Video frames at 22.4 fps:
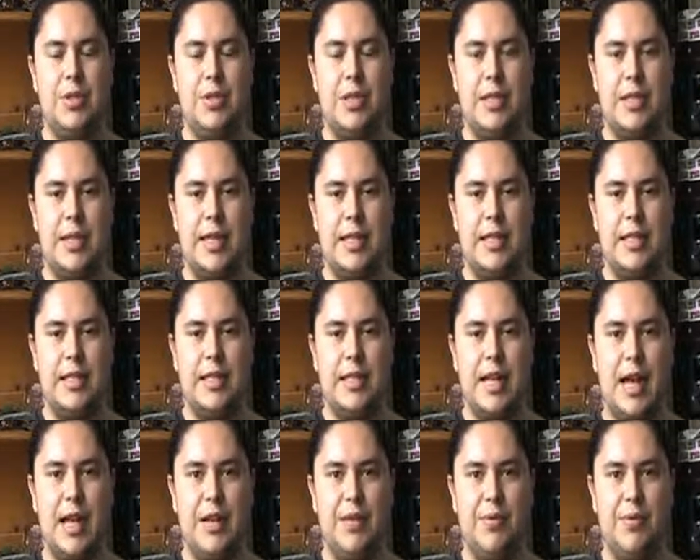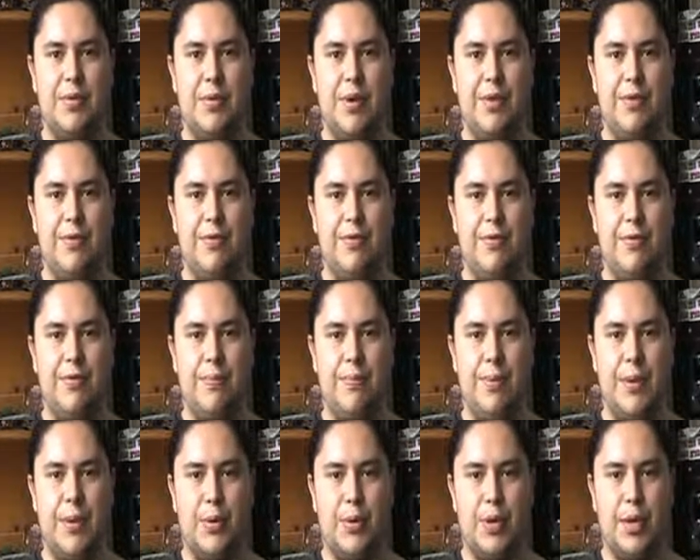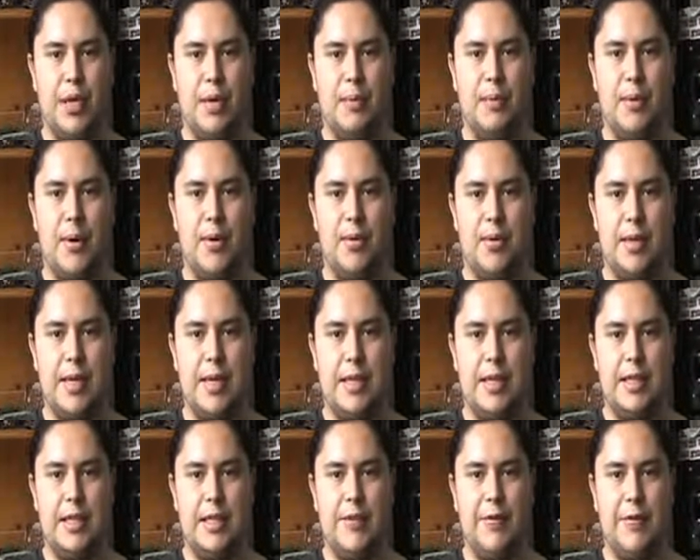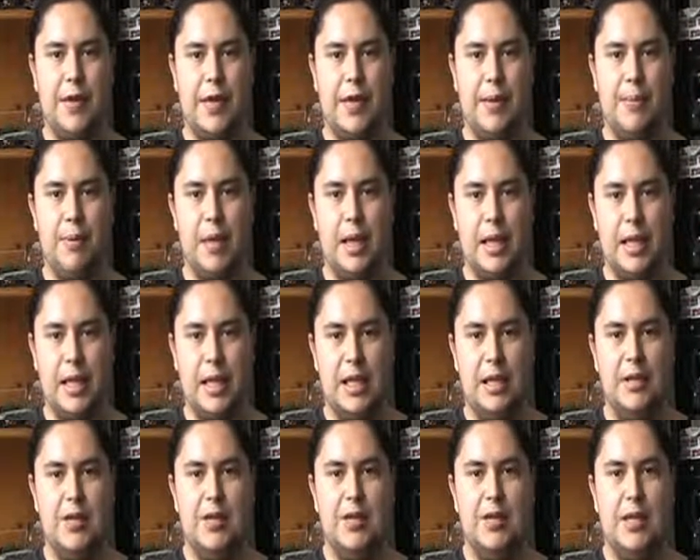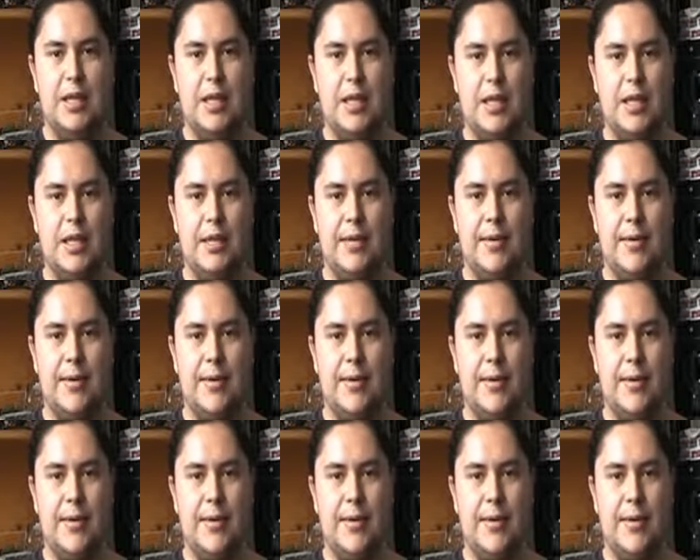to get started with building model kits if you're completely new to this